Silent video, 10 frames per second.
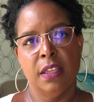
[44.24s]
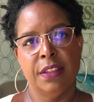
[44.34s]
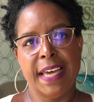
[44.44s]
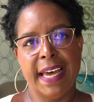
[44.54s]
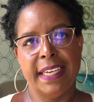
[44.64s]

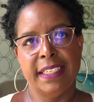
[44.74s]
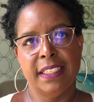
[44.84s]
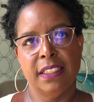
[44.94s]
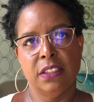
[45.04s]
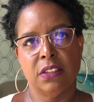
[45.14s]
that
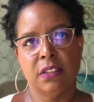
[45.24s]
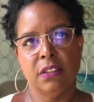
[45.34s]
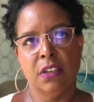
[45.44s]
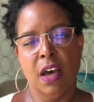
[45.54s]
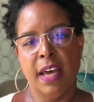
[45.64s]
is
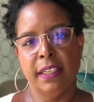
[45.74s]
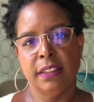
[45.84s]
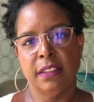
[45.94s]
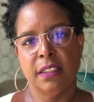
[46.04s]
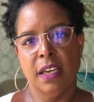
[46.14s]
not
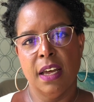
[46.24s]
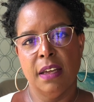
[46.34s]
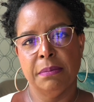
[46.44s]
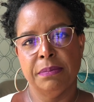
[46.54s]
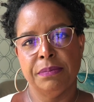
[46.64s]

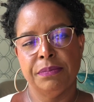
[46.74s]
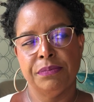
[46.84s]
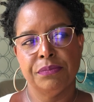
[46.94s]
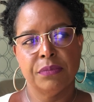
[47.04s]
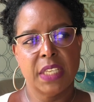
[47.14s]
um,
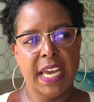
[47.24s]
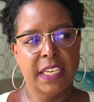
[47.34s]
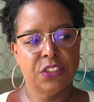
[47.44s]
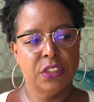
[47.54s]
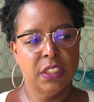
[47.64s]

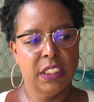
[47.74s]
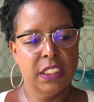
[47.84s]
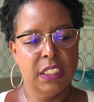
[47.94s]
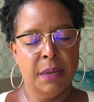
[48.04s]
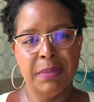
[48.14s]

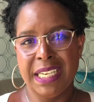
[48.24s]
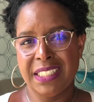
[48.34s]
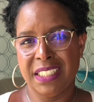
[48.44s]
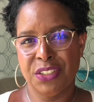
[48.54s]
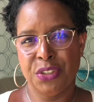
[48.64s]
actually a
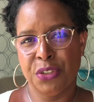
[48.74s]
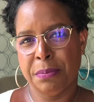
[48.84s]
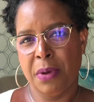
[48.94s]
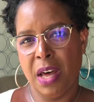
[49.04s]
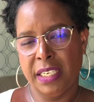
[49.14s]
blessing to your
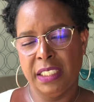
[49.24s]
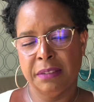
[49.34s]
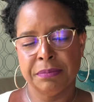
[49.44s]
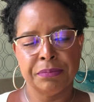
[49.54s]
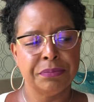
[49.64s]

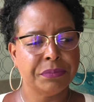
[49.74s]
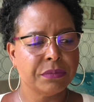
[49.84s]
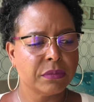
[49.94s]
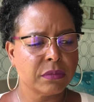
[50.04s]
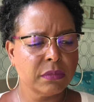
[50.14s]
body.
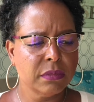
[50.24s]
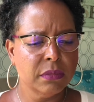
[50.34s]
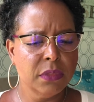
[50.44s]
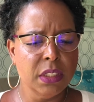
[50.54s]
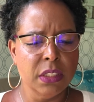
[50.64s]

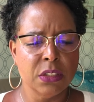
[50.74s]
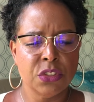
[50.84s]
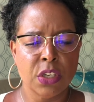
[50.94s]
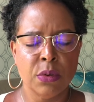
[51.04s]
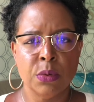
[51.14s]

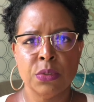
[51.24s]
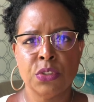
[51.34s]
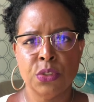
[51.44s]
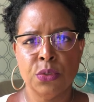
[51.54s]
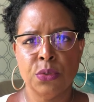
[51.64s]
So
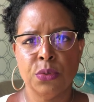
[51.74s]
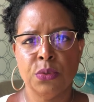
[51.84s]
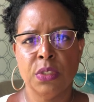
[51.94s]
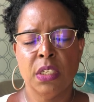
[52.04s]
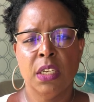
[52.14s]

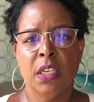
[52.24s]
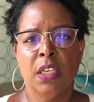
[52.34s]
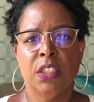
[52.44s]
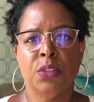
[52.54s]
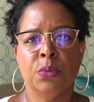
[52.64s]
soon
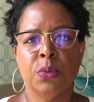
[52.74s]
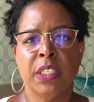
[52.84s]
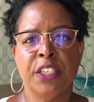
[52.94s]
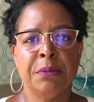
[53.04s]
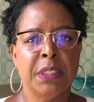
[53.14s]
you will
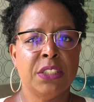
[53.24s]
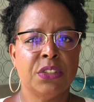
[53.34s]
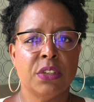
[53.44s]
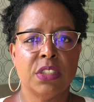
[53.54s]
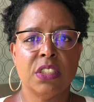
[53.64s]
hear me
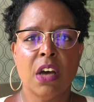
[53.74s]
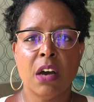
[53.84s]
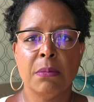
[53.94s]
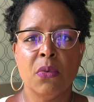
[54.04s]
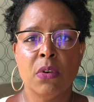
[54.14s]
start to
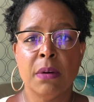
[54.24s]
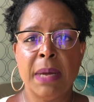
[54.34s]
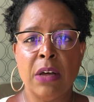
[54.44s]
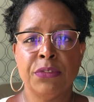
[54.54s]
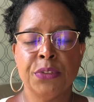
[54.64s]
talk more
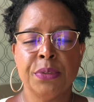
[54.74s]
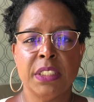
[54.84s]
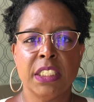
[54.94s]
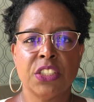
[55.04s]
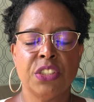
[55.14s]
about food
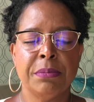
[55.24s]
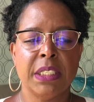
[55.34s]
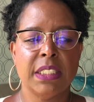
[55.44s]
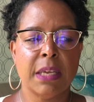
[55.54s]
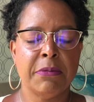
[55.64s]
addiction
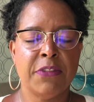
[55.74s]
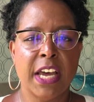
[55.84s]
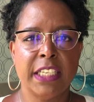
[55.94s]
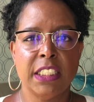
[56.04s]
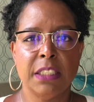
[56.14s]
because I'm
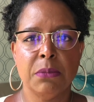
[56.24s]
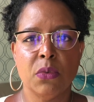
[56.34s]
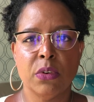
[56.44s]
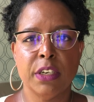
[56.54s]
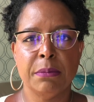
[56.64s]
finding
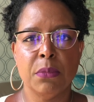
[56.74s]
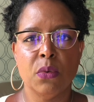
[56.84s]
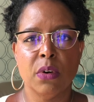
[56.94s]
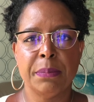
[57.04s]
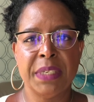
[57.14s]
more and
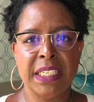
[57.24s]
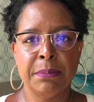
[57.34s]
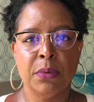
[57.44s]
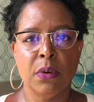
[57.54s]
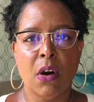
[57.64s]
more
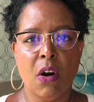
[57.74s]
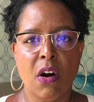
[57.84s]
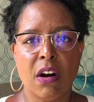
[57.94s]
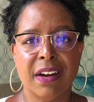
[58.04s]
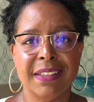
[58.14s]
people
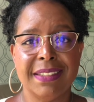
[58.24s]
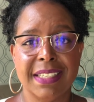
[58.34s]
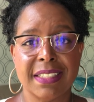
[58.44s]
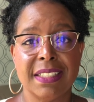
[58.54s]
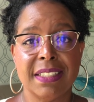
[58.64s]
are
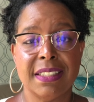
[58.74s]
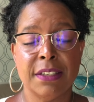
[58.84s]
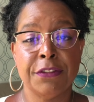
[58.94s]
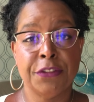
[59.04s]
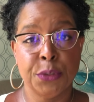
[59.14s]
addicted
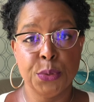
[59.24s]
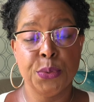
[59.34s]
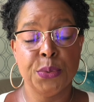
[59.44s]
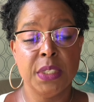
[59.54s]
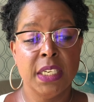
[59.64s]
to
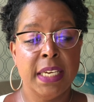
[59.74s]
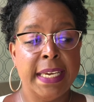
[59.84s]
food